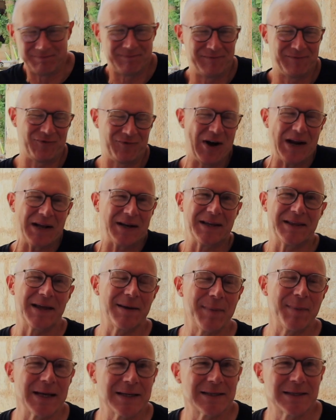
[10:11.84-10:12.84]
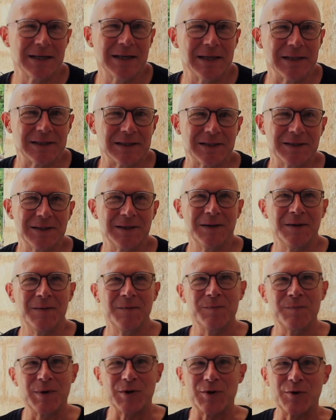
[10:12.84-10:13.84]
frankly, that makes sense.
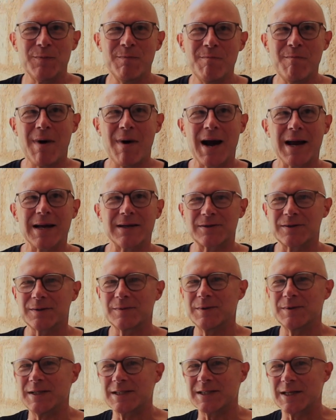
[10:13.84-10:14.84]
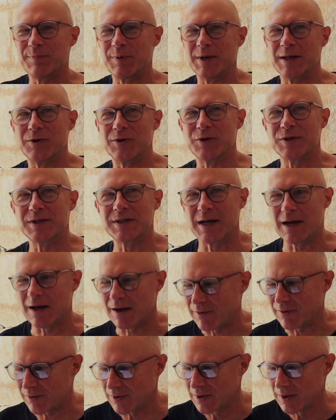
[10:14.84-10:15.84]
But you might discipline
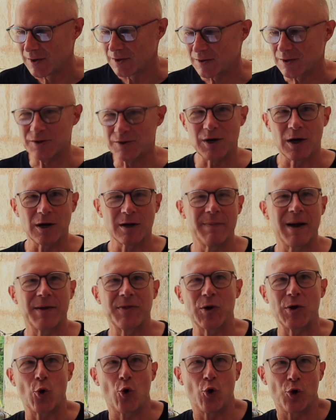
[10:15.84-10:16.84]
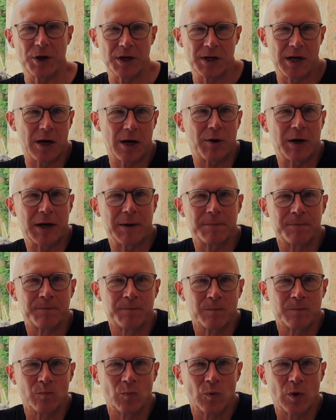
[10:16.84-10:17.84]
yourself to talk about the ordinary.
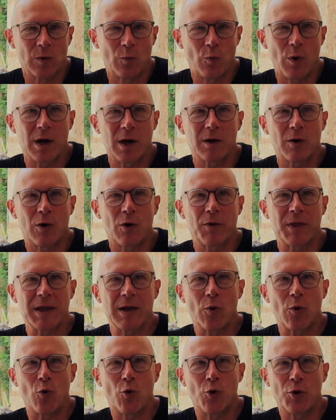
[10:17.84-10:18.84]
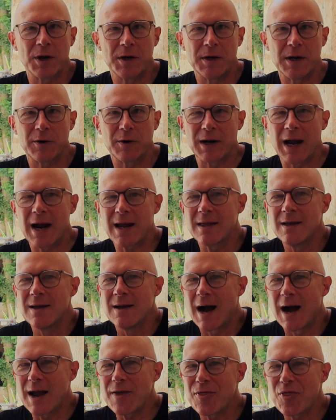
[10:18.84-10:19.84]
What are the ordinary?
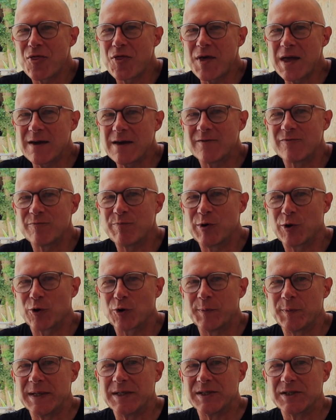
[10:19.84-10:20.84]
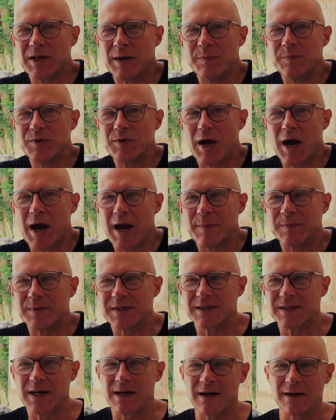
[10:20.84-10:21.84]
I think of pilgrimage sometimes
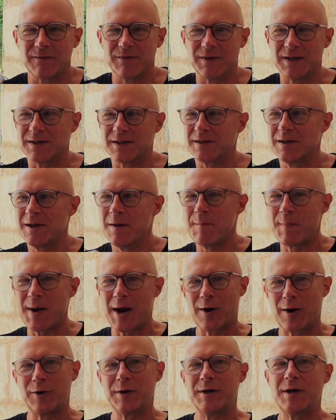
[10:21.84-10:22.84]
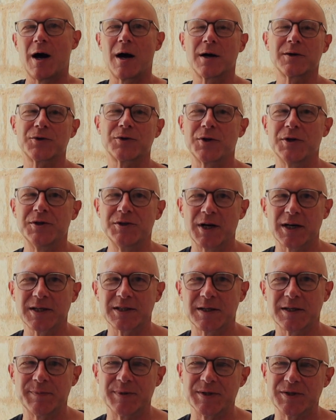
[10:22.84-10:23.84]
as kind of this paradox or the
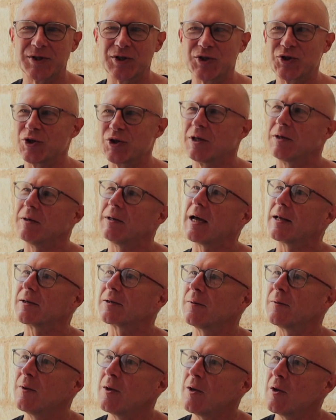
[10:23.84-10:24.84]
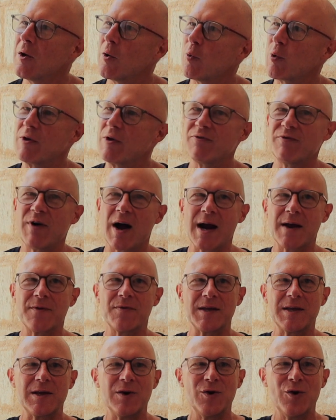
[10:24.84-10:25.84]
juxtaposition that we
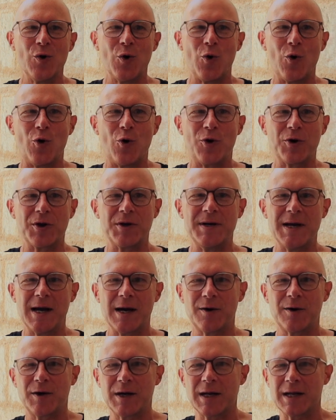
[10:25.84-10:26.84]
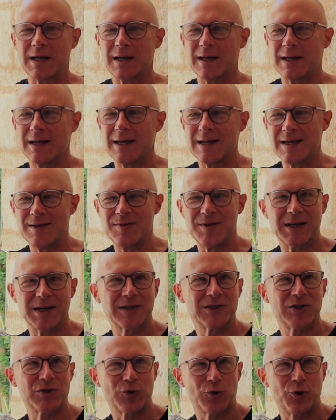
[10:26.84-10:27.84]
find the ordinary in the
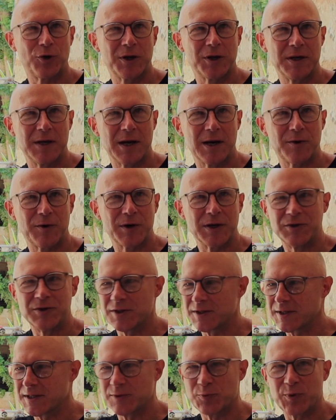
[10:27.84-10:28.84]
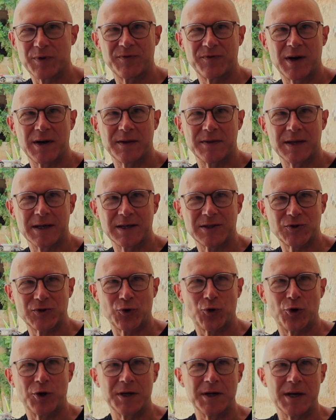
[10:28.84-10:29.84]
extraordinary, just as we find the
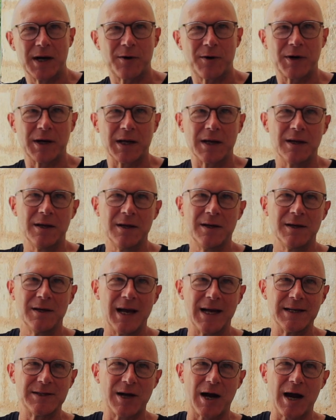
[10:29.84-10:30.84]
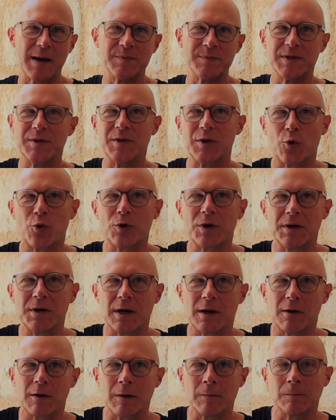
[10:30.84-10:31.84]
extraordinary at times in the
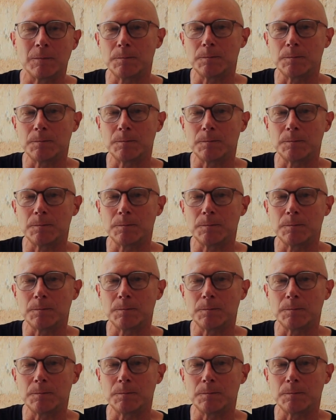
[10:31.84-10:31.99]
ordinary.